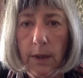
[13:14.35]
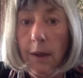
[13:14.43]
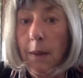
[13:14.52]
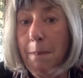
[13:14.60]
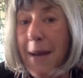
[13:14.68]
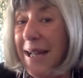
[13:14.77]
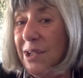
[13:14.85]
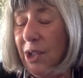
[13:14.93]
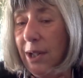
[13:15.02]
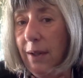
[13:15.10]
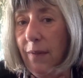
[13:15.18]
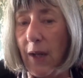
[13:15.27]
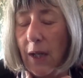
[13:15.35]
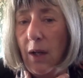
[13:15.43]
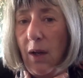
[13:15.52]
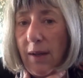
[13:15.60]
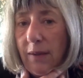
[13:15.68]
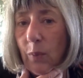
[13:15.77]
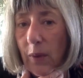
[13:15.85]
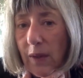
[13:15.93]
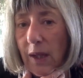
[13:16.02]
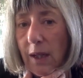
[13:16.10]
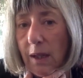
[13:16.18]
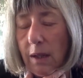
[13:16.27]
The magic that lies
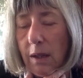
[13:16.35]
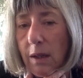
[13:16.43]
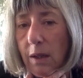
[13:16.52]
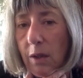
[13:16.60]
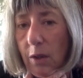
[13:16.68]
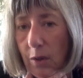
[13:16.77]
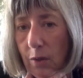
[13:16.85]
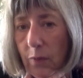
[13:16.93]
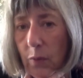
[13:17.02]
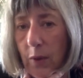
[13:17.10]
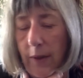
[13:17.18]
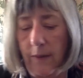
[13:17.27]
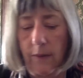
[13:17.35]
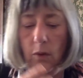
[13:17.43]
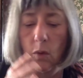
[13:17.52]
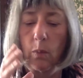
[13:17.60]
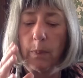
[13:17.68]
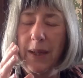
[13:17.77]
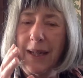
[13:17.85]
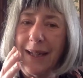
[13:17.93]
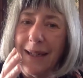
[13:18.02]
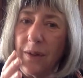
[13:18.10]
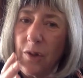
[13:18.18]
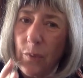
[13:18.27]
within your voice. You're
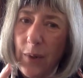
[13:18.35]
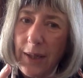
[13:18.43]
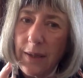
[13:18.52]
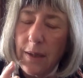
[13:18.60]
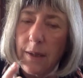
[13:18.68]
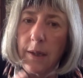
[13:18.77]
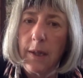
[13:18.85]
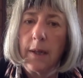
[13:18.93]
being directed.